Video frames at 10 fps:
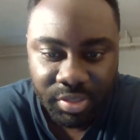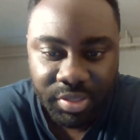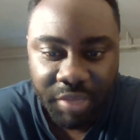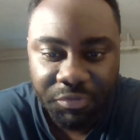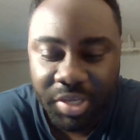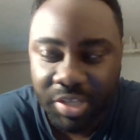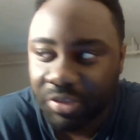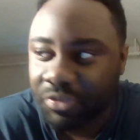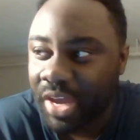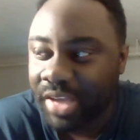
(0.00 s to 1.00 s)
They forget
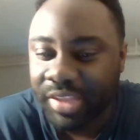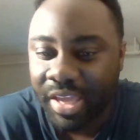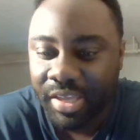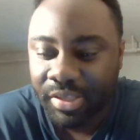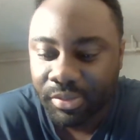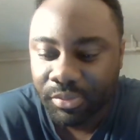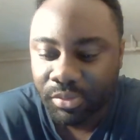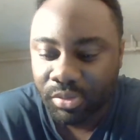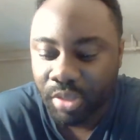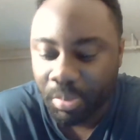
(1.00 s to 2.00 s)
the fact that
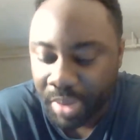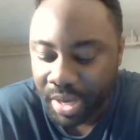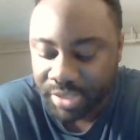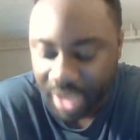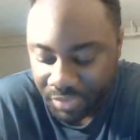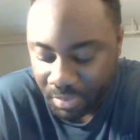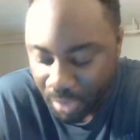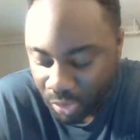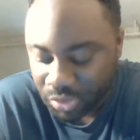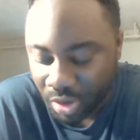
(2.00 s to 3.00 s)
the Bears have the
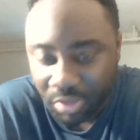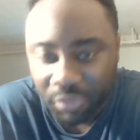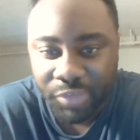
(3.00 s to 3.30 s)
most Hall of